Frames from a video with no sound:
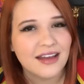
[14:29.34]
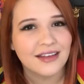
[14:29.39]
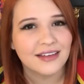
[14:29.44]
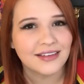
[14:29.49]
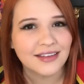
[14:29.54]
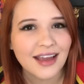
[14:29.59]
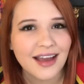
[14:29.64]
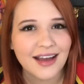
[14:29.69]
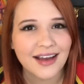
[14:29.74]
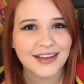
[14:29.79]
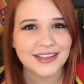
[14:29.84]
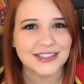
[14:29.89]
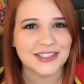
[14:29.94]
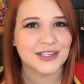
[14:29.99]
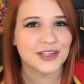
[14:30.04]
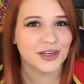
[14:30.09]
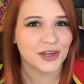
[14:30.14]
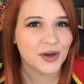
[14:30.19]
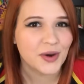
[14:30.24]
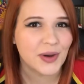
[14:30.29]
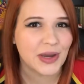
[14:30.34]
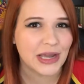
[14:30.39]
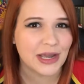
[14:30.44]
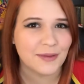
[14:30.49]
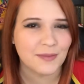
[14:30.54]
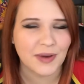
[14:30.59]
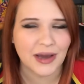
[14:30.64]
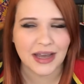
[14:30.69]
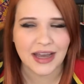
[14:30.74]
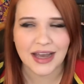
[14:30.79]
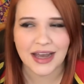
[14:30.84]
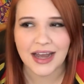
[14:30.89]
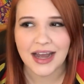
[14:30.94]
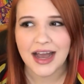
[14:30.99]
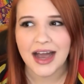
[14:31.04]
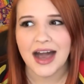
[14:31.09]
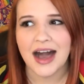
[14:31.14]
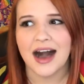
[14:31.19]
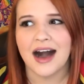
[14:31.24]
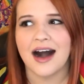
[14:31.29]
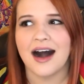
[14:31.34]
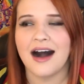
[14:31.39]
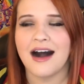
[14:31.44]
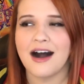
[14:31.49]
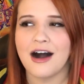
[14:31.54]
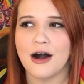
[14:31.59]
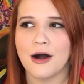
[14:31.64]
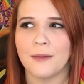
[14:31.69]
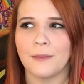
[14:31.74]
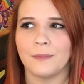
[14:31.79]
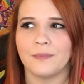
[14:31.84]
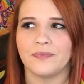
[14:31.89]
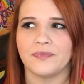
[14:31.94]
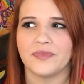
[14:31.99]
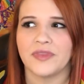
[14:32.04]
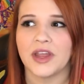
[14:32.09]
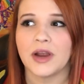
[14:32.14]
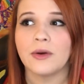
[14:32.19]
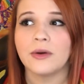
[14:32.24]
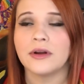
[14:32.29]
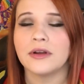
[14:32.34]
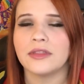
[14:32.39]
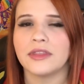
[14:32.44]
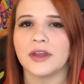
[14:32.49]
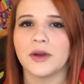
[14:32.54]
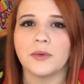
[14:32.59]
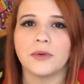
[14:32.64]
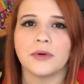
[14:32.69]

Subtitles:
yeah, it's gooey, but they're